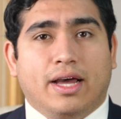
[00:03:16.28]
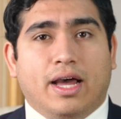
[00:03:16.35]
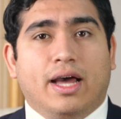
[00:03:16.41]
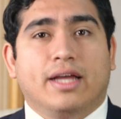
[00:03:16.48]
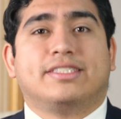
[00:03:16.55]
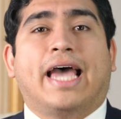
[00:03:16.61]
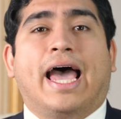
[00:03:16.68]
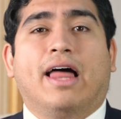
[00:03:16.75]

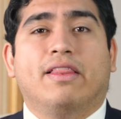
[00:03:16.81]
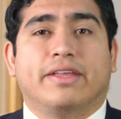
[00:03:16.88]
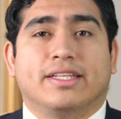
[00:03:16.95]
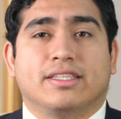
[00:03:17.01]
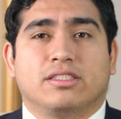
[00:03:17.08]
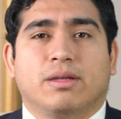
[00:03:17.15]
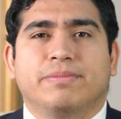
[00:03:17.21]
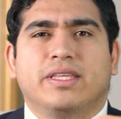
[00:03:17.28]
a
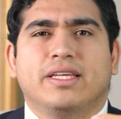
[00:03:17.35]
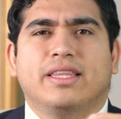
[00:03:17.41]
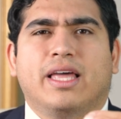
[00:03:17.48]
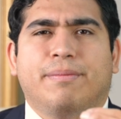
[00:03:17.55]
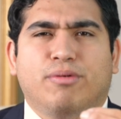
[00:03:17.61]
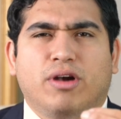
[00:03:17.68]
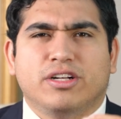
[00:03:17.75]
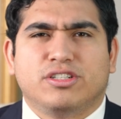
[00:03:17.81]
talent, something
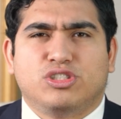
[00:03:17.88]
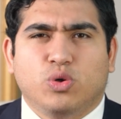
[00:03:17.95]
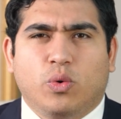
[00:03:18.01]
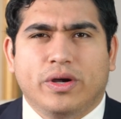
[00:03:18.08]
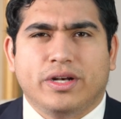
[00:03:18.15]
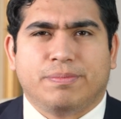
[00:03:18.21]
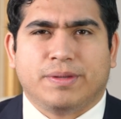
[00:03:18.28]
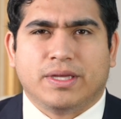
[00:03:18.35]
that brought
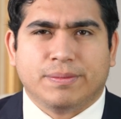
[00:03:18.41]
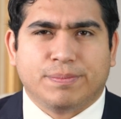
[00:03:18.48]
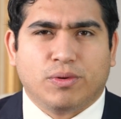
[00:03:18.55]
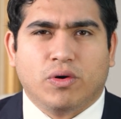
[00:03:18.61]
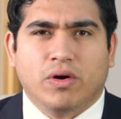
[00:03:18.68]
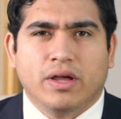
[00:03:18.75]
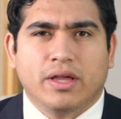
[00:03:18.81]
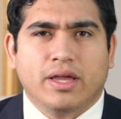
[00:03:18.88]
joy to
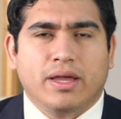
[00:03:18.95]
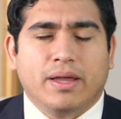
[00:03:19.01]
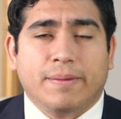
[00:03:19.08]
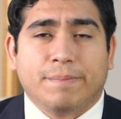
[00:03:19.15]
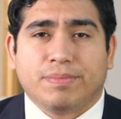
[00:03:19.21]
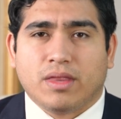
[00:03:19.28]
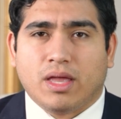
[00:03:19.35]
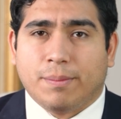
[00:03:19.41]
people.
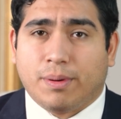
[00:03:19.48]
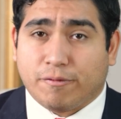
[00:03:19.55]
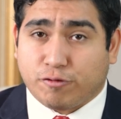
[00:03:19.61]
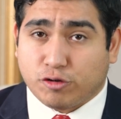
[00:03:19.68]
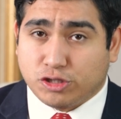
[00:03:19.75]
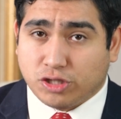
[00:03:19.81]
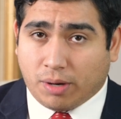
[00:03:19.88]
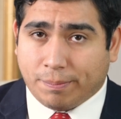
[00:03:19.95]
But
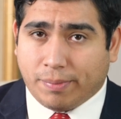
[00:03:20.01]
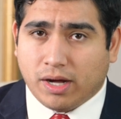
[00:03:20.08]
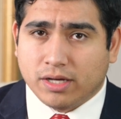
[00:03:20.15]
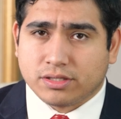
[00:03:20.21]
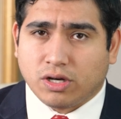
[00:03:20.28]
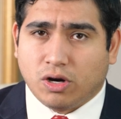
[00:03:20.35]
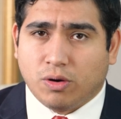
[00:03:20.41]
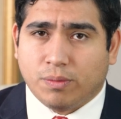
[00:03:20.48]
for John
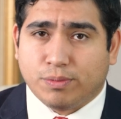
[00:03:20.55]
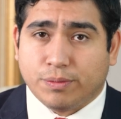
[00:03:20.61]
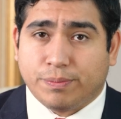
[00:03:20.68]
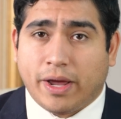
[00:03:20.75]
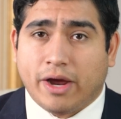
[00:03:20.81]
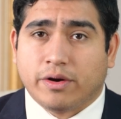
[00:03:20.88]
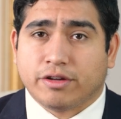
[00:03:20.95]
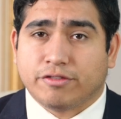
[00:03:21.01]
Bosco,
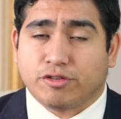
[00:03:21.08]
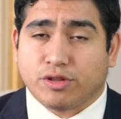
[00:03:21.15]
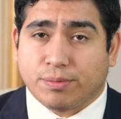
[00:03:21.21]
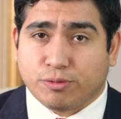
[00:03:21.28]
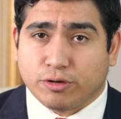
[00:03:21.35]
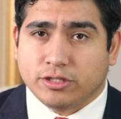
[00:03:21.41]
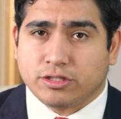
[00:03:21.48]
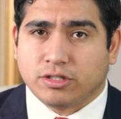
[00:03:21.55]
preparing for the
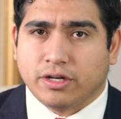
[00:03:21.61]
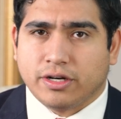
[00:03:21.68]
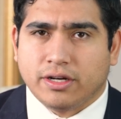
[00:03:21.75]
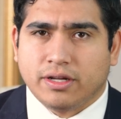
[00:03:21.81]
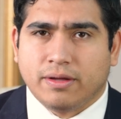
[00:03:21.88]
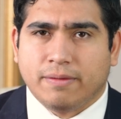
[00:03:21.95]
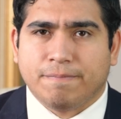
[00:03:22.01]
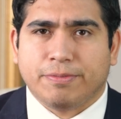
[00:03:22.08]
priesthood,
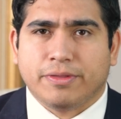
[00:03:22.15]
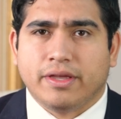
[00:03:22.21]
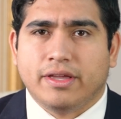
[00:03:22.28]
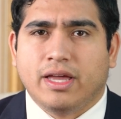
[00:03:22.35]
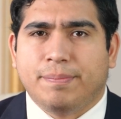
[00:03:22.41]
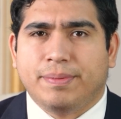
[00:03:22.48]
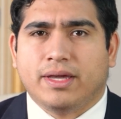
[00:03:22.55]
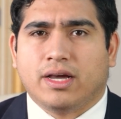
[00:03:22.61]
it
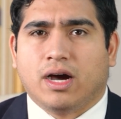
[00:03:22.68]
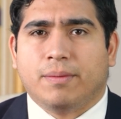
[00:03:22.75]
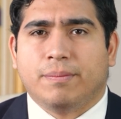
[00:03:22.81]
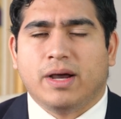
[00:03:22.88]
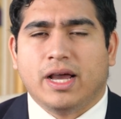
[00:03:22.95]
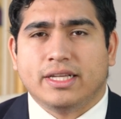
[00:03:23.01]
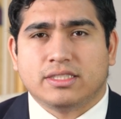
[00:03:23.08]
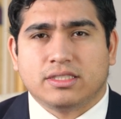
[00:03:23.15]
had
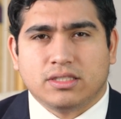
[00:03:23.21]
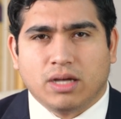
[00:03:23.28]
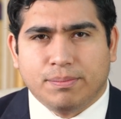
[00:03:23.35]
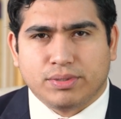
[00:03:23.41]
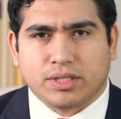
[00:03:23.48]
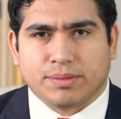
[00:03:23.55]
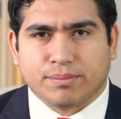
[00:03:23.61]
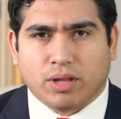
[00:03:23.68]
become a
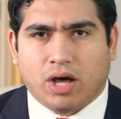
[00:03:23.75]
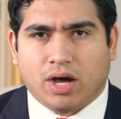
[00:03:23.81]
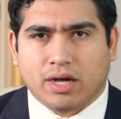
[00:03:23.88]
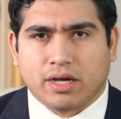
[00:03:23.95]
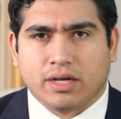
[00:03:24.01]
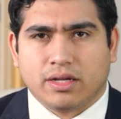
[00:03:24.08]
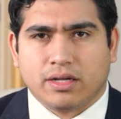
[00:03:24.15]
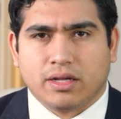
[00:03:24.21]
stumbling
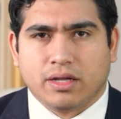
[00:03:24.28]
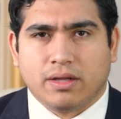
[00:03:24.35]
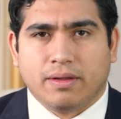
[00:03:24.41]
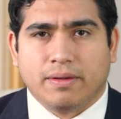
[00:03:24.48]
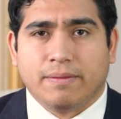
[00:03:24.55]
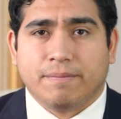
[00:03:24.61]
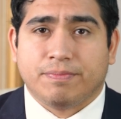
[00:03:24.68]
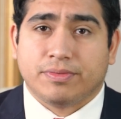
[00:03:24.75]
block.
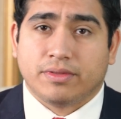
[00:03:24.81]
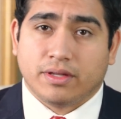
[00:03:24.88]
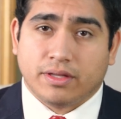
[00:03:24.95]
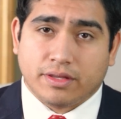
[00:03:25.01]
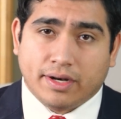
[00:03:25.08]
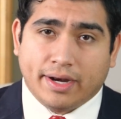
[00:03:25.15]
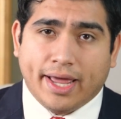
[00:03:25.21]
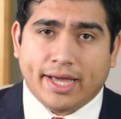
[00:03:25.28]

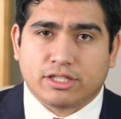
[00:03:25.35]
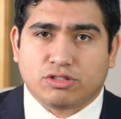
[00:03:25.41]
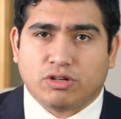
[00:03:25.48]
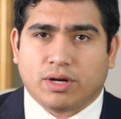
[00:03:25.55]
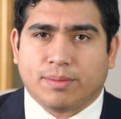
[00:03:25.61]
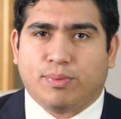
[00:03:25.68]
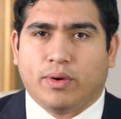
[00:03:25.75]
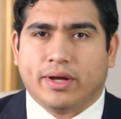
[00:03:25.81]
The next
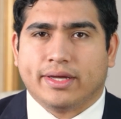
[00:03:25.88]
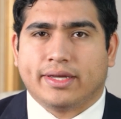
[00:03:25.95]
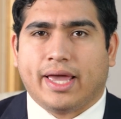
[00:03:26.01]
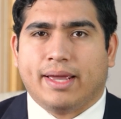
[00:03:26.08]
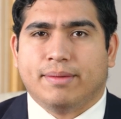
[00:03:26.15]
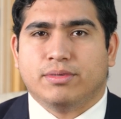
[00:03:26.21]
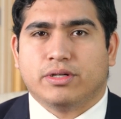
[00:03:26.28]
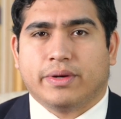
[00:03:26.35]
turning point
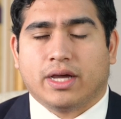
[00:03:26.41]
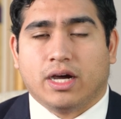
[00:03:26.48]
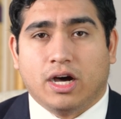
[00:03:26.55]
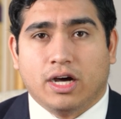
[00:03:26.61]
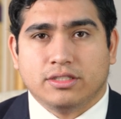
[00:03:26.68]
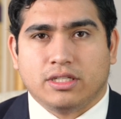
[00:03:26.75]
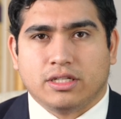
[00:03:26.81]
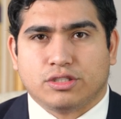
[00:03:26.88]
came during a
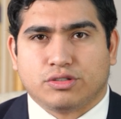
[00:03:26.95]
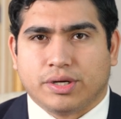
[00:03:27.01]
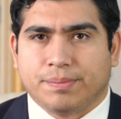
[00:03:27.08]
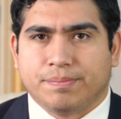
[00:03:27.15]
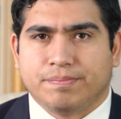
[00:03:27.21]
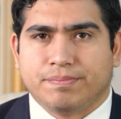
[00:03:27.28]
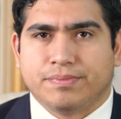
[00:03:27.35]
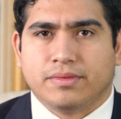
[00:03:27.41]
hunting trip.
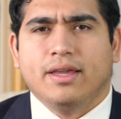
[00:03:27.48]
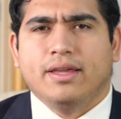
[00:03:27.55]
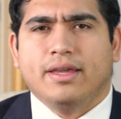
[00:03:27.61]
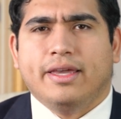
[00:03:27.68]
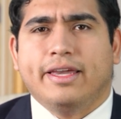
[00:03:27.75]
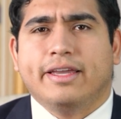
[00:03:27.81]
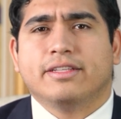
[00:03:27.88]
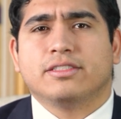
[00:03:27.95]

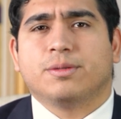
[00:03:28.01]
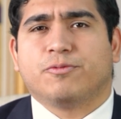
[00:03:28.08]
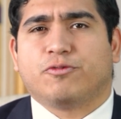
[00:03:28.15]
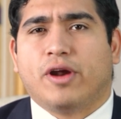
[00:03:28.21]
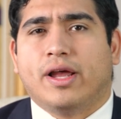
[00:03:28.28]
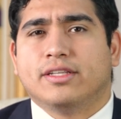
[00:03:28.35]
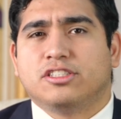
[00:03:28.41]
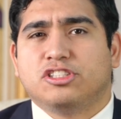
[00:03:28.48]
He and some
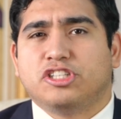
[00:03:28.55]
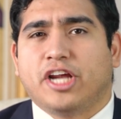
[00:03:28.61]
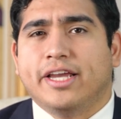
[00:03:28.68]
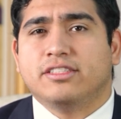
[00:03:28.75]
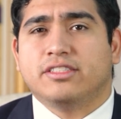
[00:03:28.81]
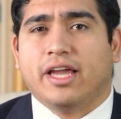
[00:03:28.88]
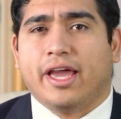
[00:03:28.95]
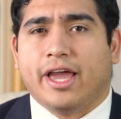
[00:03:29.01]
friends
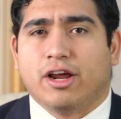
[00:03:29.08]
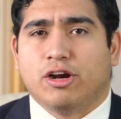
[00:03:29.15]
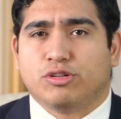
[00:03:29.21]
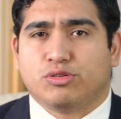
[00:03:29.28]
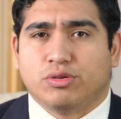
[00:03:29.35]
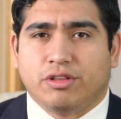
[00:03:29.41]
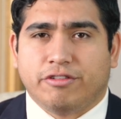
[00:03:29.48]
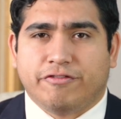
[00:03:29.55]
chased a hare
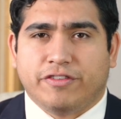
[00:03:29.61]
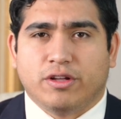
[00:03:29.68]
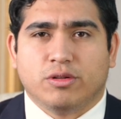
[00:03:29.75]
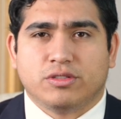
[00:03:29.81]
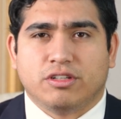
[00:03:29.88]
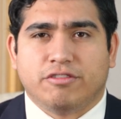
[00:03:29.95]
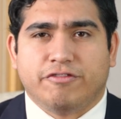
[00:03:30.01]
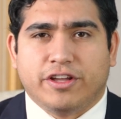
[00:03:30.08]
through the
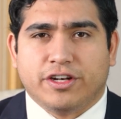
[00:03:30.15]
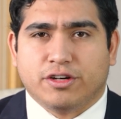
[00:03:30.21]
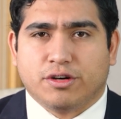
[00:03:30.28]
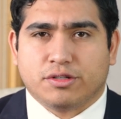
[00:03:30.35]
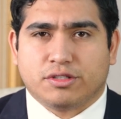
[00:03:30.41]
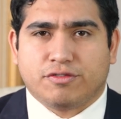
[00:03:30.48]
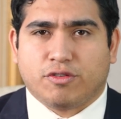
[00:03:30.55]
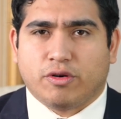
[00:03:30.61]
fields and
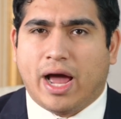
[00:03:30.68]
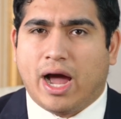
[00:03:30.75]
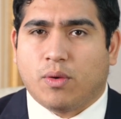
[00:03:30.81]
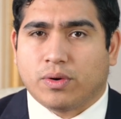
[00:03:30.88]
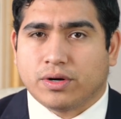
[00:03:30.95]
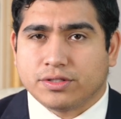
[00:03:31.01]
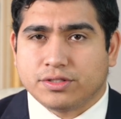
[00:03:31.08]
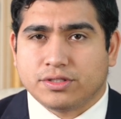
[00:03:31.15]
vineyards for
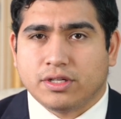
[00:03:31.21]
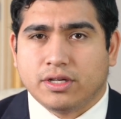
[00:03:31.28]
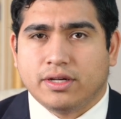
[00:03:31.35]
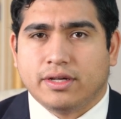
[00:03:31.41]
hours.